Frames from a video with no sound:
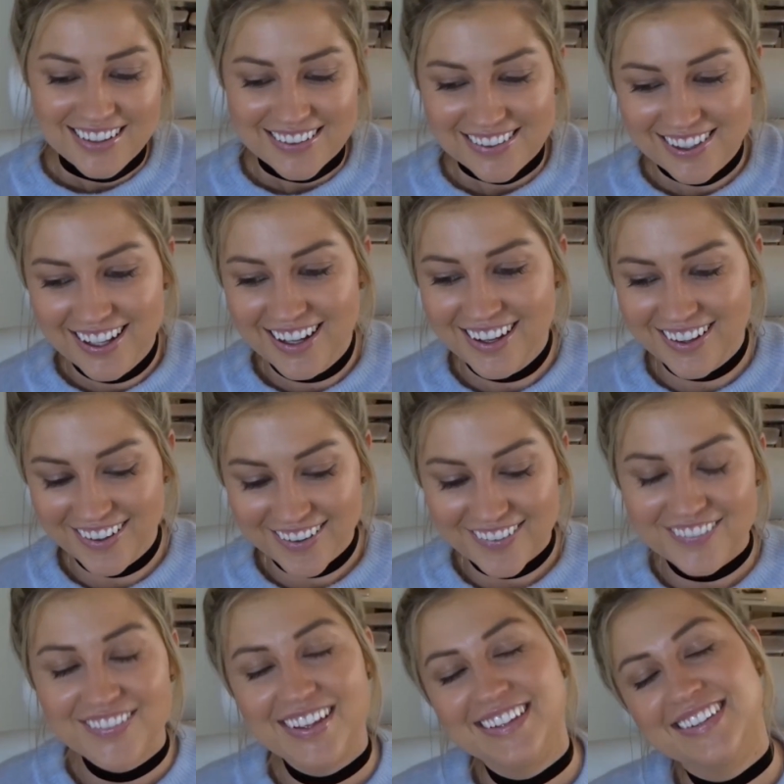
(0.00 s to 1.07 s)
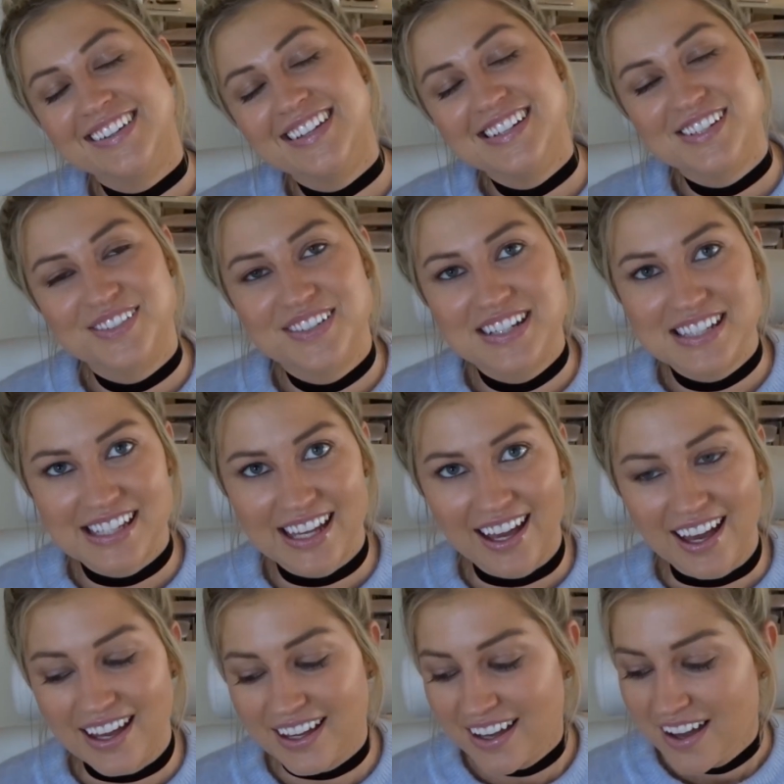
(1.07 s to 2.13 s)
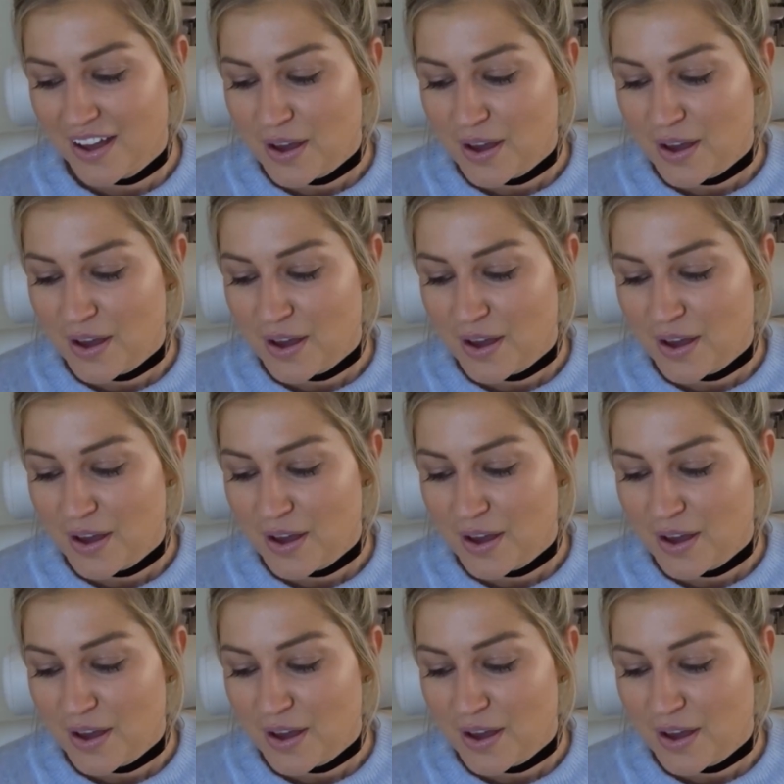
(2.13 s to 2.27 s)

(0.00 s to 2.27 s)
So basically I just wanted to say hi.